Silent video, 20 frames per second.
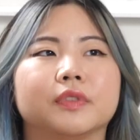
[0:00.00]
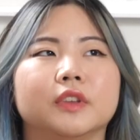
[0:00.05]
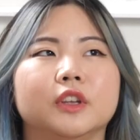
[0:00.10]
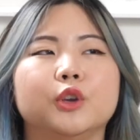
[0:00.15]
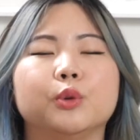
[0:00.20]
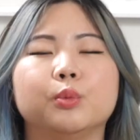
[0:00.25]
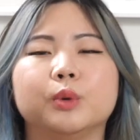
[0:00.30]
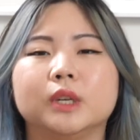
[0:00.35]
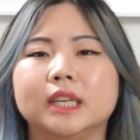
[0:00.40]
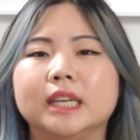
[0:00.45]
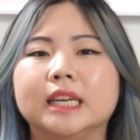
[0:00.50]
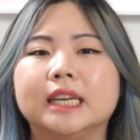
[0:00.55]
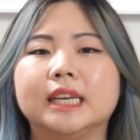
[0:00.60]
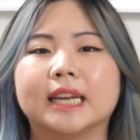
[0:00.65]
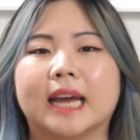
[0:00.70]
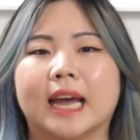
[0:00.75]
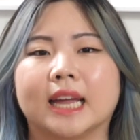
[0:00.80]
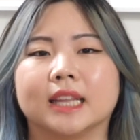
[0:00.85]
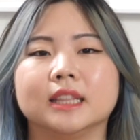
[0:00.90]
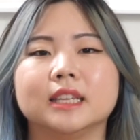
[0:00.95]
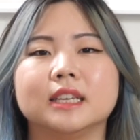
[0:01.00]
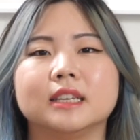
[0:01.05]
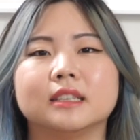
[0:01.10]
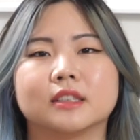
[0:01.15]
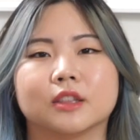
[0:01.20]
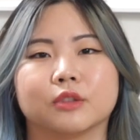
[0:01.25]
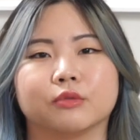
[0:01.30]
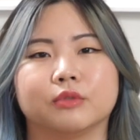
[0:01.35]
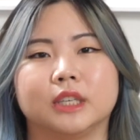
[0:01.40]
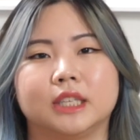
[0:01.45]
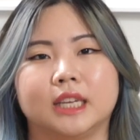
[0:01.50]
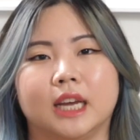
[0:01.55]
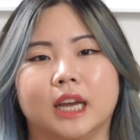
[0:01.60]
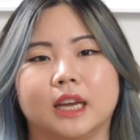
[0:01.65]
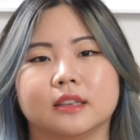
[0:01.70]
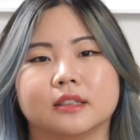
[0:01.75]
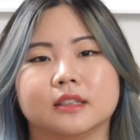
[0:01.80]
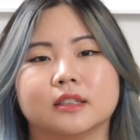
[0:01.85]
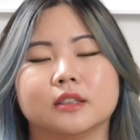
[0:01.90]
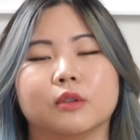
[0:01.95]
You would need at least 3
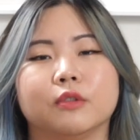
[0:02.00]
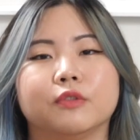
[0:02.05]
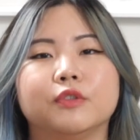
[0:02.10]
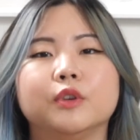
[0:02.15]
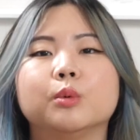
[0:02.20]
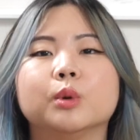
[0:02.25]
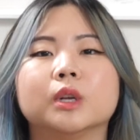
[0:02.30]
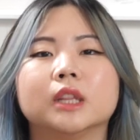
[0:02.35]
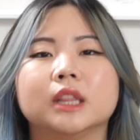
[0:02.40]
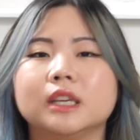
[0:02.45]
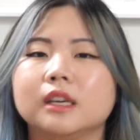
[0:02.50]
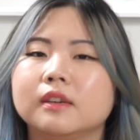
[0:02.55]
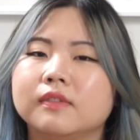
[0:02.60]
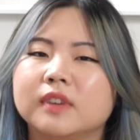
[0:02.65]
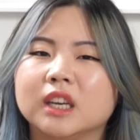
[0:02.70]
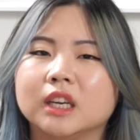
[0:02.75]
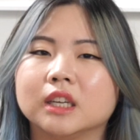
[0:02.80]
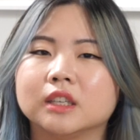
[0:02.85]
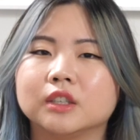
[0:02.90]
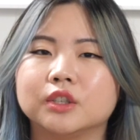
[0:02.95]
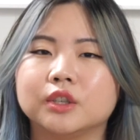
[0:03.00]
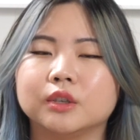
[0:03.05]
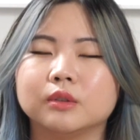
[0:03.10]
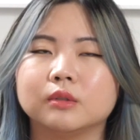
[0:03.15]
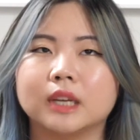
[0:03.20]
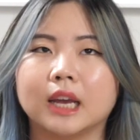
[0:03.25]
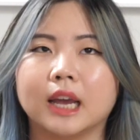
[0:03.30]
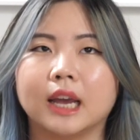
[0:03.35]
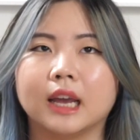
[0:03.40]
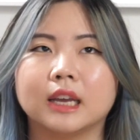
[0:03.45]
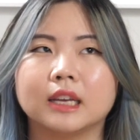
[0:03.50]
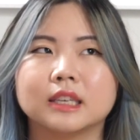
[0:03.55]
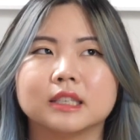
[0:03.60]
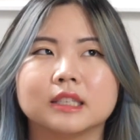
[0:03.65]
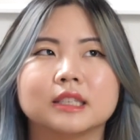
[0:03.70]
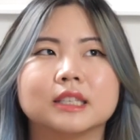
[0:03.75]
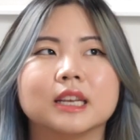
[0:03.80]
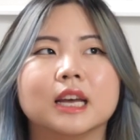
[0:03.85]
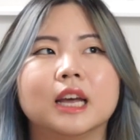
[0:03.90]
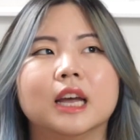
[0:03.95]
days. So if you were leaving in 2
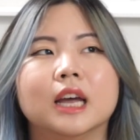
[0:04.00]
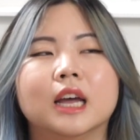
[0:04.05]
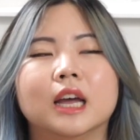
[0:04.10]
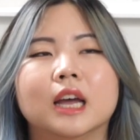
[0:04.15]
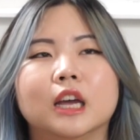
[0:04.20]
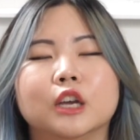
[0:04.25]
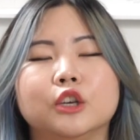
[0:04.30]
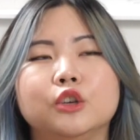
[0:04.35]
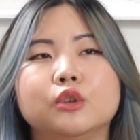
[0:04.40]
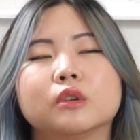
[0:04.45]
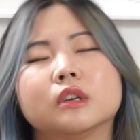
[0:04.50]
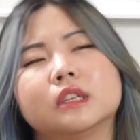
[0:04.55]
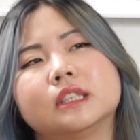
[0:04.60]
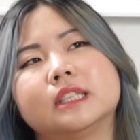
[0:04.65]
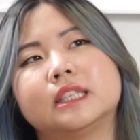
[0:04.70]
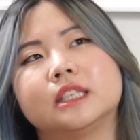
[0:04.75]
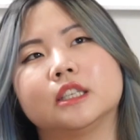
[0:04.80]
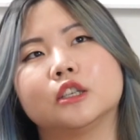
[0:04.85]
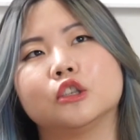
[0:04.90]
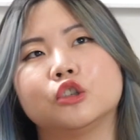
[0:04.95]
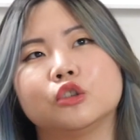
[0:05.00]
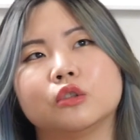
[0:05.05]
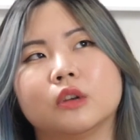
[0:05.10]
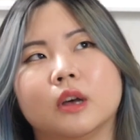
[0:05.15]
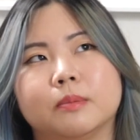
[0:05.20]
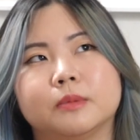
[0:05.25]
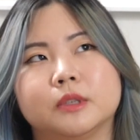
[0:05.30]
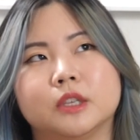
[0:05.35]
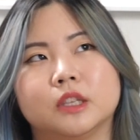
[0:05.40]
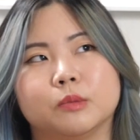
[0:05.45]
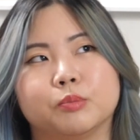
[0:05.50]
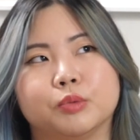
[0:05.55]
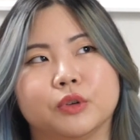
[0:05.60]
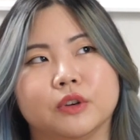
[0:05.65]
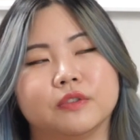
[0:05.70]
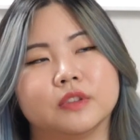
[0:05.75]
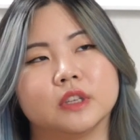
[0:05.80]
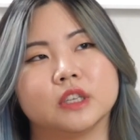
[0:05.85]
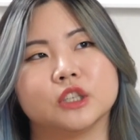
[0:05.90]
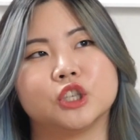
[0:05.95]
days, you could still do up to the
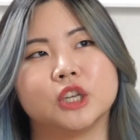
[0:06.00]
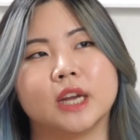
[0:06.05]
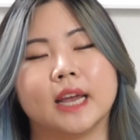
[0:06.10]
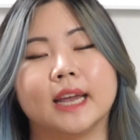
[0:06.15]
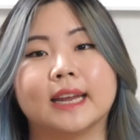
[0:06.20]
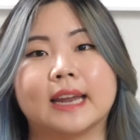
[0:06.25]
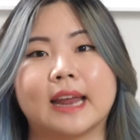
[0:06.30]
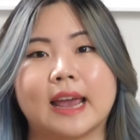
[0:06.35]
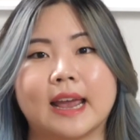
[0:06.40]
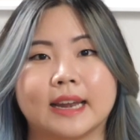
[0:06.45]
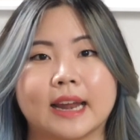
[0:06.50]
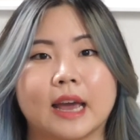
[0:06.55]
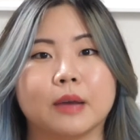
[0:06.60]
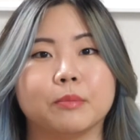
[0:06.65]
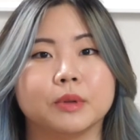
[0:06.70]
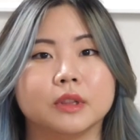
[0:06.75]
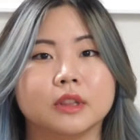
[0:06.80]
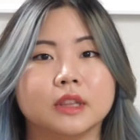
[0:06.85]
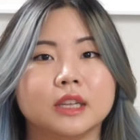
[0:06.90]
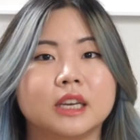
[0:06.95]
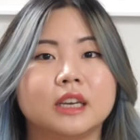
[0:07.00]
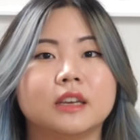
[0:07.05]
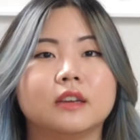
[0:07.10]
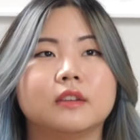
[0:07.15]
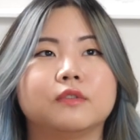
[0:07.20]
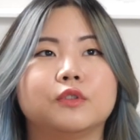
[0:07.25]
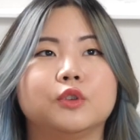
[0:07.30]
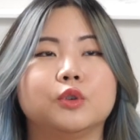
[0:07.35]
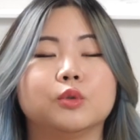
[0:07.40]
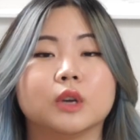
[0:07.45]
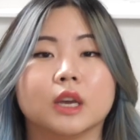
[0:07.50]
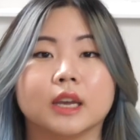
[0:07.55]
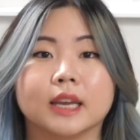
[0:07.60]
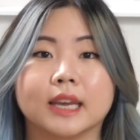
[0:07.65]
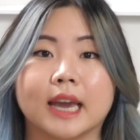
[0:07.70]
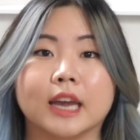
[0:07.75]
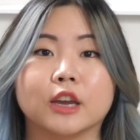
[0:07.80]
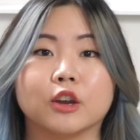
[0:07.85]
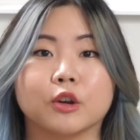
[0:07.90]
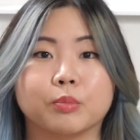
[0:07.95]
privilege day. And I believe you can
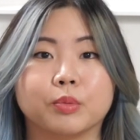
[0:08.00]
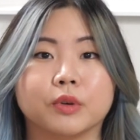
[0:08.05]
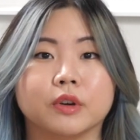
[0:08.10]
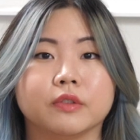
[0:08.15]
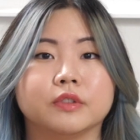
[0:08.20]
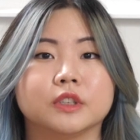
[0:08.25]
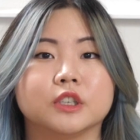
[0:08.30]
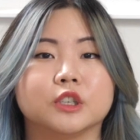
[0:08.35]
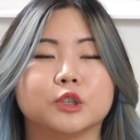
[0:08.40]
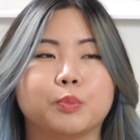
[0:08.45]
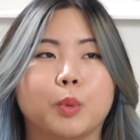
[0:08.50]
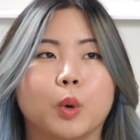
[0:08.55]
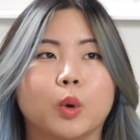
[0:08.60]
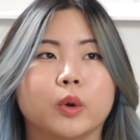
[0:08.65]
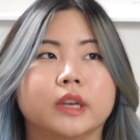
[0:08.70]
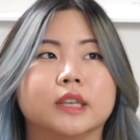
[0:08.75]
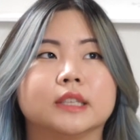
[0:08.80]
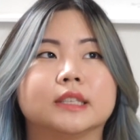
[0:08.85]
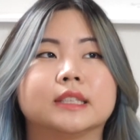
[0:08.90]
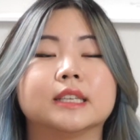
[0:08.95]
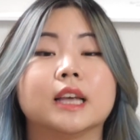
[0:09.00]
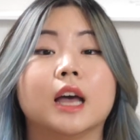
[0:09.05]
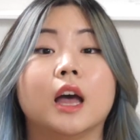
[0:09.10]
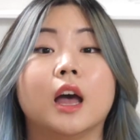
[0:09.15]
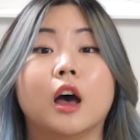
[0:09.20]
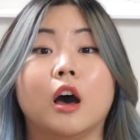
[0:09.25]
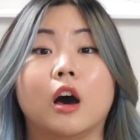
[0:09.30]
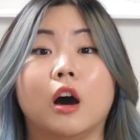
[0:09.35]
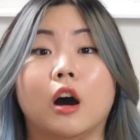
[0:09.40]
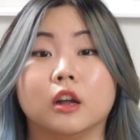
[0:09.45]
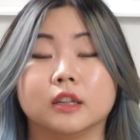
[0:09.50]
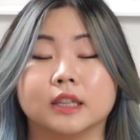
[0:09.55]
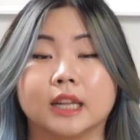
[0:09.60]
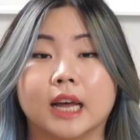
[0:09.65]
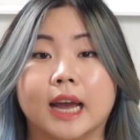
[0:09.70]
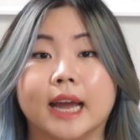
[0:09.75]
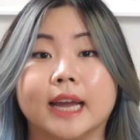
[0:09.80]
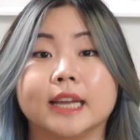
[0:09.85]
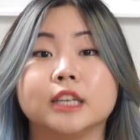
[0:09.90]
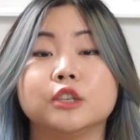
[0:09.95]
get your privilege points
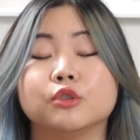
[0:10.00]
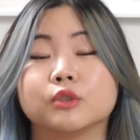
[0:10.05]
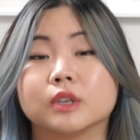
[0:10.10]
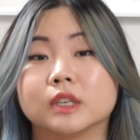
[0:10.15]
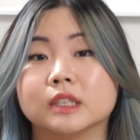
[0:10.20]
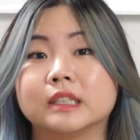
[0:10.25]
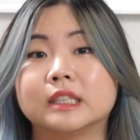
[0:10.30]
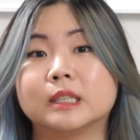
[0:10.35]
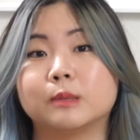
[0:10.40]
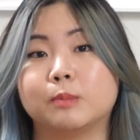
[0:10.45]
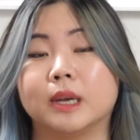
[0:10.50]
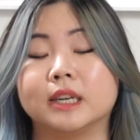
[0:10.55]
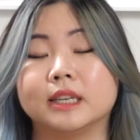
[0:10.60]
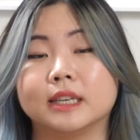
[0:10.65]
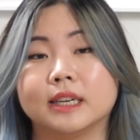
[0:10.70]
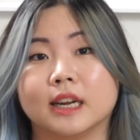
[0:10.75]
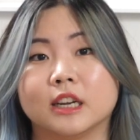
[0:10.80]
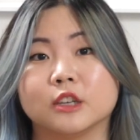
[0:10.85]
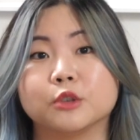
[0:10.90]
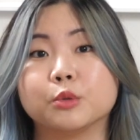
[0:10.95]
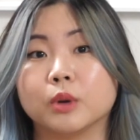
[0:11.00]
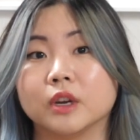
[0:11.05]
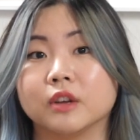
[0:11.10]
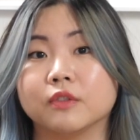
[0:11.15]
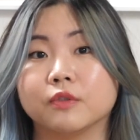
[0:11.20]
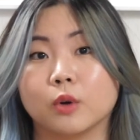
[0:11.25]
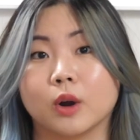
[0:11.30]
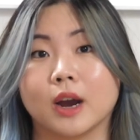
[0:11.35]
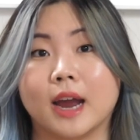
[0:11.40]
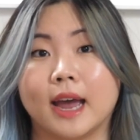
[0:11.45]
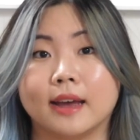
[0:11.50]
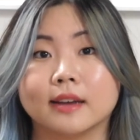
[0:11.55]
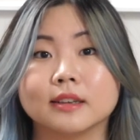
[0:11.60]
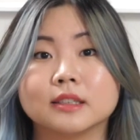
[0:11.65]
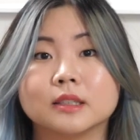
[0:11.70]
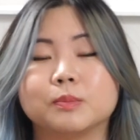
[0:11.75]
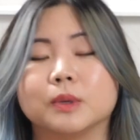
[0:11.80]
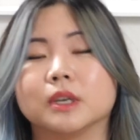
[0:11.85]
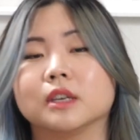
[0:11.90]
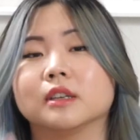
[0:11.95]
online. You can spend it at
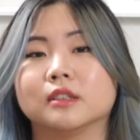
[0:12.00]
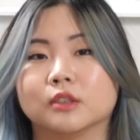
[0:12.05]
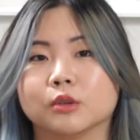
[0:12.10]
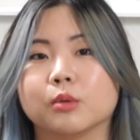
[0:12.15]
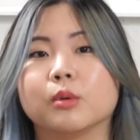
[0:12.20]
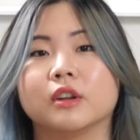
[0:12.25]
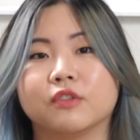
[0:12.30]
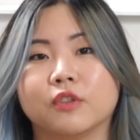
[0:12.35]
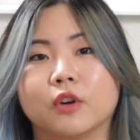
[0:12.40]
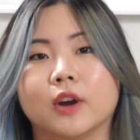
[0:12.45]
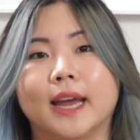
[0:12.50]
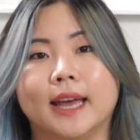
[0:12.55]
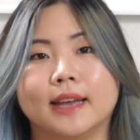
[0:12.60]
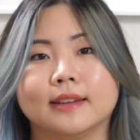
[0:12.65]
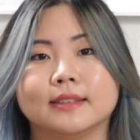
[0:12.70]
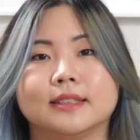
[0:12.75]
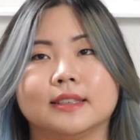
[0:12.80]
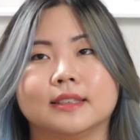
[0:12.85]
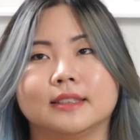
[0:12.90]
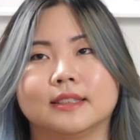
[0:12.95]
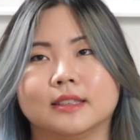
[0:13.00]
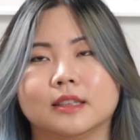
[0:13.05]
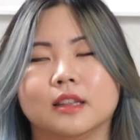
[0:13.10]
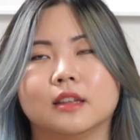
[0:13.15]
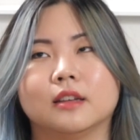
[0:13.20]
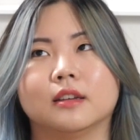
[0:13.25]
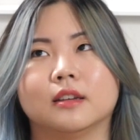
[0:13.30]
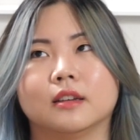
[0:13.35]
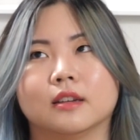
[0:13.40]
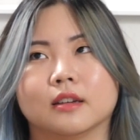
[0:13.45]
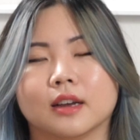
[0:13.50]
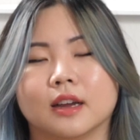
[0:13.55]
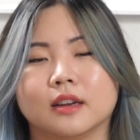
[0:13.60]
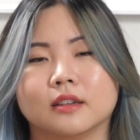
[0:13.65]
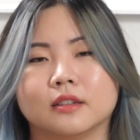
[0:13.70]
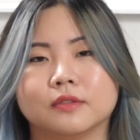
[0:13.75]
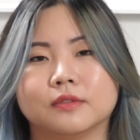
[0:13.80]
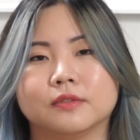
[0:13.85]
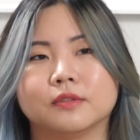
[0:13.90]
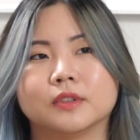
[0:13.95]
24S, because 24S is the
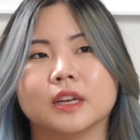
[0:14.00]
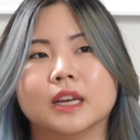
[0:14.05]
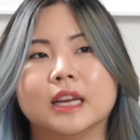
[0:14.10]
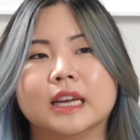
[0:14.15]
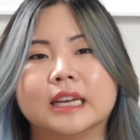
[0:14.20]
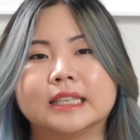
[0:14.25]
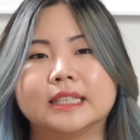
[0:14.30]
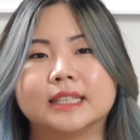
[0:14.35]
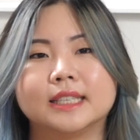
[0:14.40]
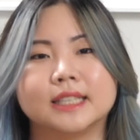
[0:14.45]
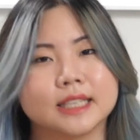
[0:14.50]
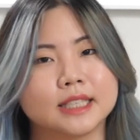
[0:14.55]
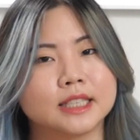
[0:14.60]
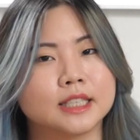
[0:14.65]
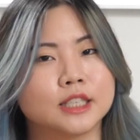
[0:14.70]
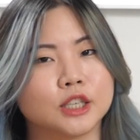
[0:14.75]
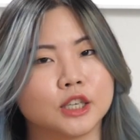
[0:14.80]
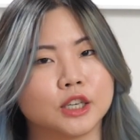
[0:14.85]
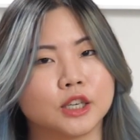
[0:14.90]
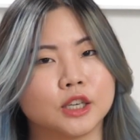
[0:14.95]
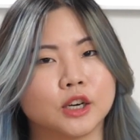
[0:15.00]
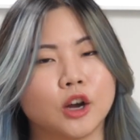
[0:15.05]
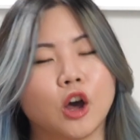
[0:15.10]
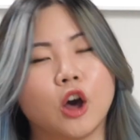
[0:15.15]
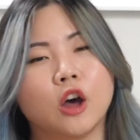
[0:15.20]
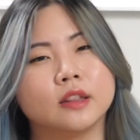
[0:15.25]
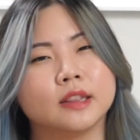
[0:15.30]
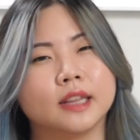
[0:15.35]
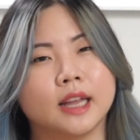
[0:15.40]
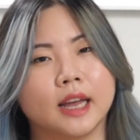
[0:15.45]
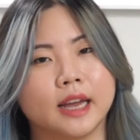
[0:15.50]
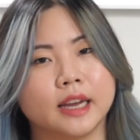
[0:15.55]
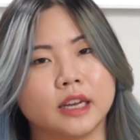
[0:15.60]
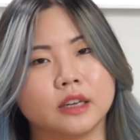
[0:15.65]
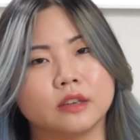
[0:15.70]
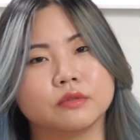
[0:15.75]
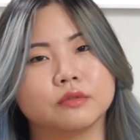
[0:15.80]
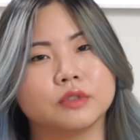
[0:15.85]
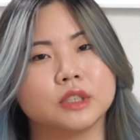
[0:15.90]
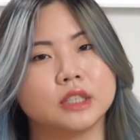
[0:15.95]
kind of sister
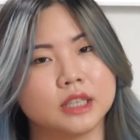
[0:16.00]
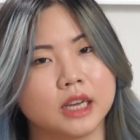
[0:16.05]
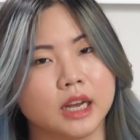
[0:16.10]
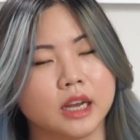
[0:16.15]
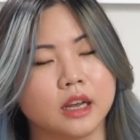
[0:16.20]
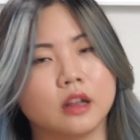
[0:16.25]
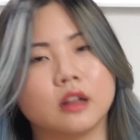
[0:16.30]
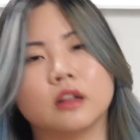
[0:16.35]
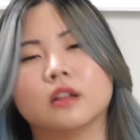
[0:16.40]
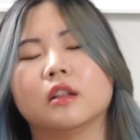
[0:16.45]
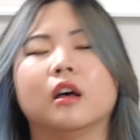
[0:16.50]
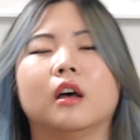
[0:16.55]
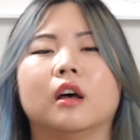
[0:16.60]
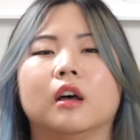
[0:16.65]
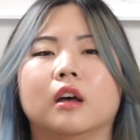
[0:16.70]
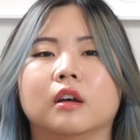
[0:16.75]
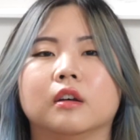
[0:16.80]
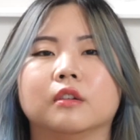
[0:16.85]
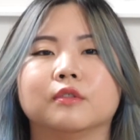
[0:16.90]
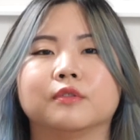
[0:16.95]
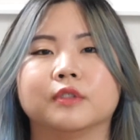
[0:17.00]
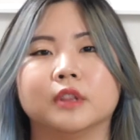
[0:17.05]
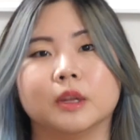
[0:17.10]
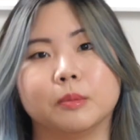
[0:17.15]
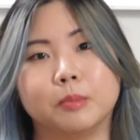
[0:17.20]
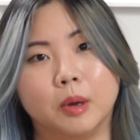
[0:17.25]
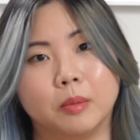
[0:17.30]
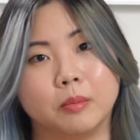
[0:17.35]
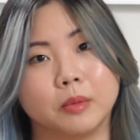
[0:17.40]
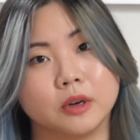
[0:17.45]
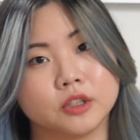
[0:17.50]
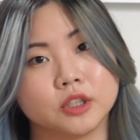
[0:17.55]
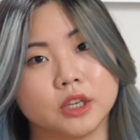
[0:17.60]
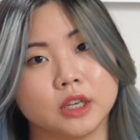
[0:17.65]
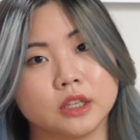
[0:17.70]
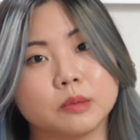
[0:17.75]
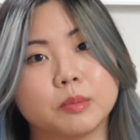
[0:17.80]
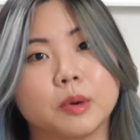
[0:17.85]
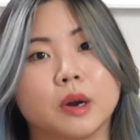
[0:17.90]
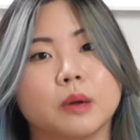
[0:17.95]
online retail of Le Bon
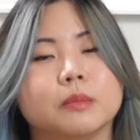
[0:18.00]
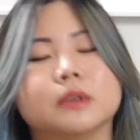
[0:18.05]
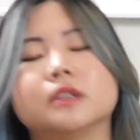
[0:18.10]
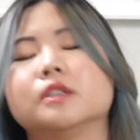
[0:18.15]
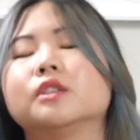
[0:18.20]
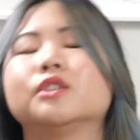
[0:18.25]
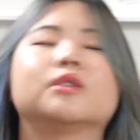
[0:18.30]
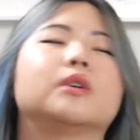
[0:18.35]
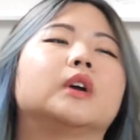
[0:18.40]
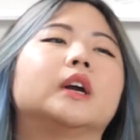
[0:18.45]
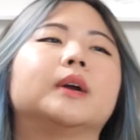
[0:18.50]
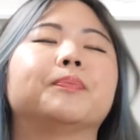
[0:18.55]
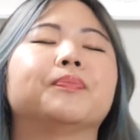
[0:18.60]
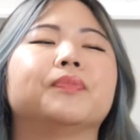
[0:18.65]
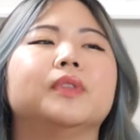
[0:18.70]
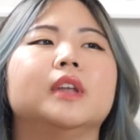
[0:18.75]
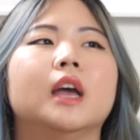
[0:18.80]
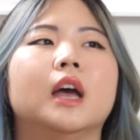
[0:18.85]
Marché department store.